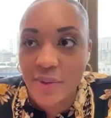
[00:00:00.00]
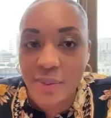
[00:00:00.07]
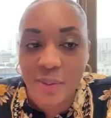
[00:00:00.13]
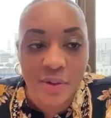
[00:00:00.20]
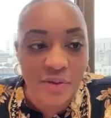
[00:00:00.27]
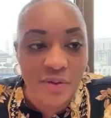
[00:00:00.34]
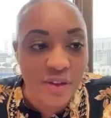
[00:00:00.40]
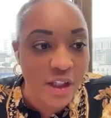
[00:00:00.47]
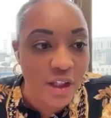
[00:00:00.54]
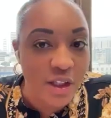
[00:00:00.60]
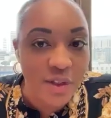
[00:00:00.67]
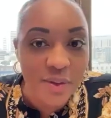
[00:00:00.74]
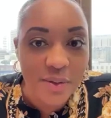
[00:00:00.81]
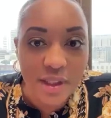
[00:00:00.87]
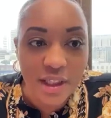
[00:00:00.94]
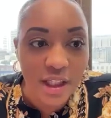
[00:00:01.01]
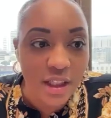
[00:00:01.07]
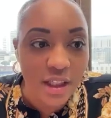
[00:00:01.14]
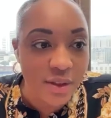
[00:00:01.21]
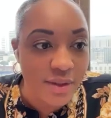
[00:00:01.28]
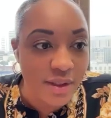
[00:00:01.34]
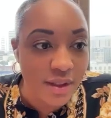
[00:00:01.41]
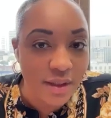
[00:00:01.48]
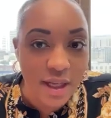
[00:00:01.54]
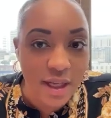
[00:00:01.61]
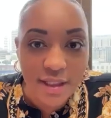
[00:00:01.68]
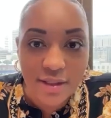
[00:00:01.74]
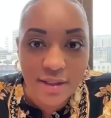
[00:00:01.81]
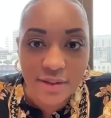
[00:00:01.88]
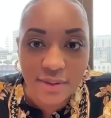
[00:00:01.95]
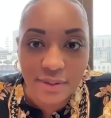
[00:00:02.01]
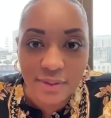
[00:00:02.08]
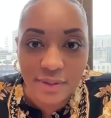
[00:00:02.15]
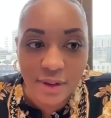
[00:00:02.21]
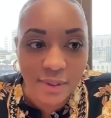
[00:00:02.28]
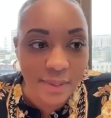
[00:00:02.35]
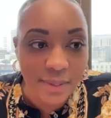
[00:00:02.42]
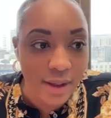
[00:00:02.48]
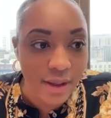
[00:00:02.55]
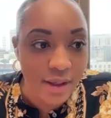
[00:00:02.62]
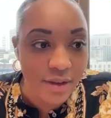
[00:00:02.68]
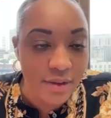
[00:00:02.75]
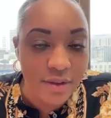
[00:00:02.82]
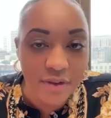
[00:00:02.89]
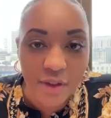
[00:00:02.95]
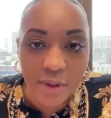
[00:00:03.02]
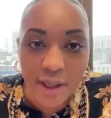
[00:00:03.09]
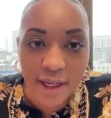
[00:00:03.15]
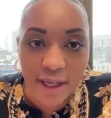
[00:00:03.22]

Well, as we move to close, any closing thoughts from either of you?